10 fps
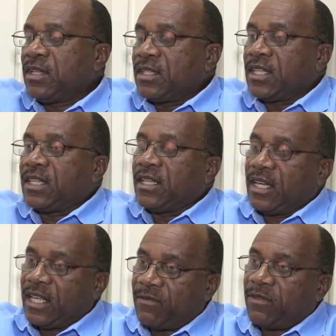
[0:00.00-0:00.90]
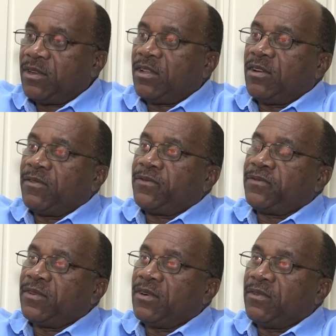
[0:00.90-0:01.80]
that the level
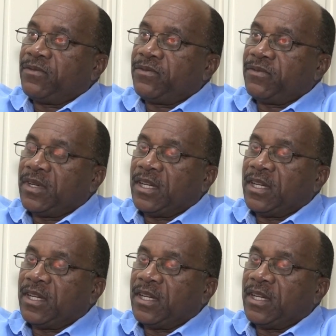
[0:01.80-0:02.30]
of